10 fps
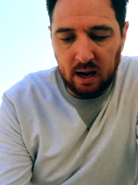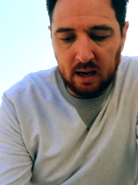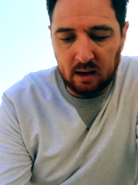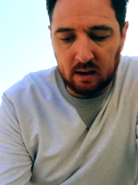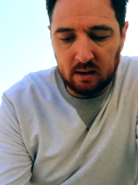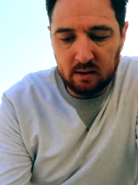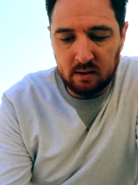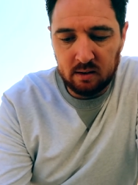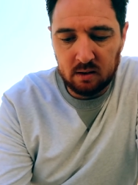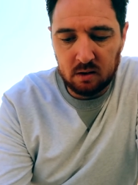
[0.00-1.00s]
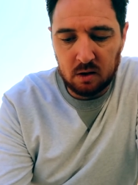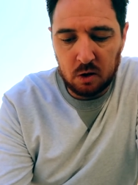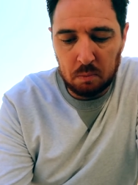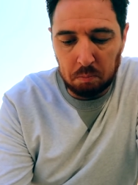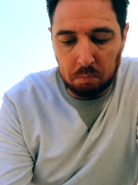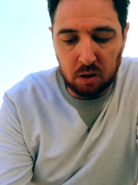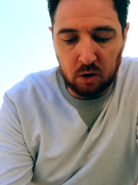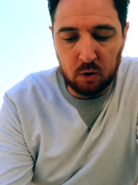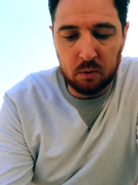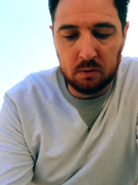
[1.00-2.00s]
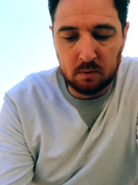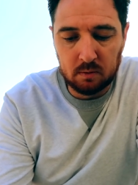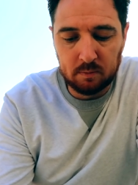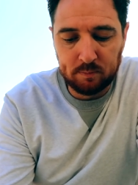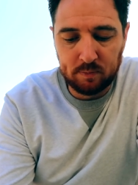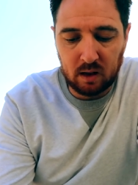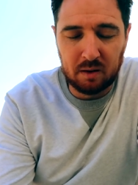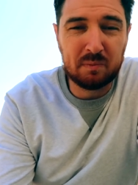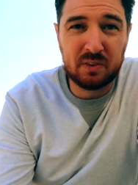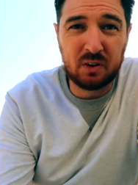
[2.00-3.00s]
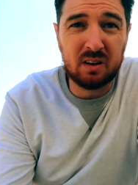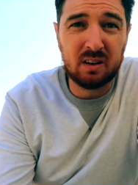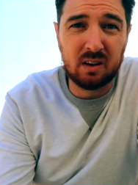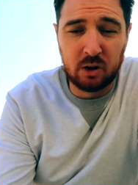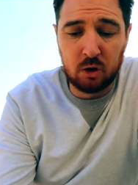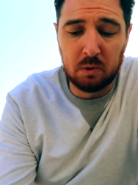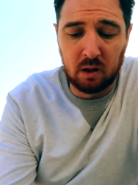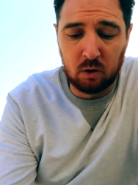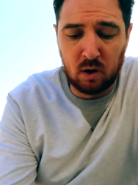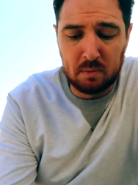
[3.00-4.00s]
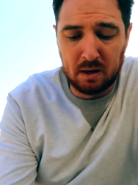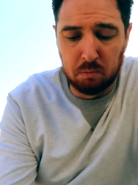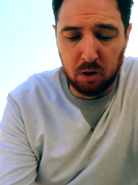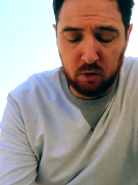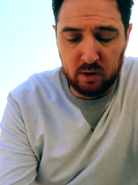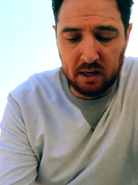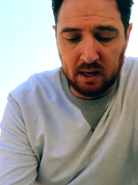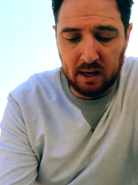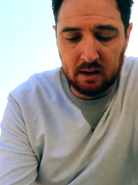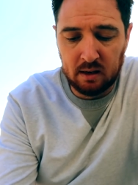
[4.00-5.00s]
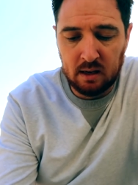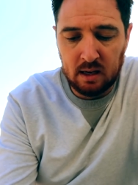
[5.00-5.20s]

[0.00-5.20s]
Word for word: And Blue. I'm starting to accumulate quite a bit of Blue DNA.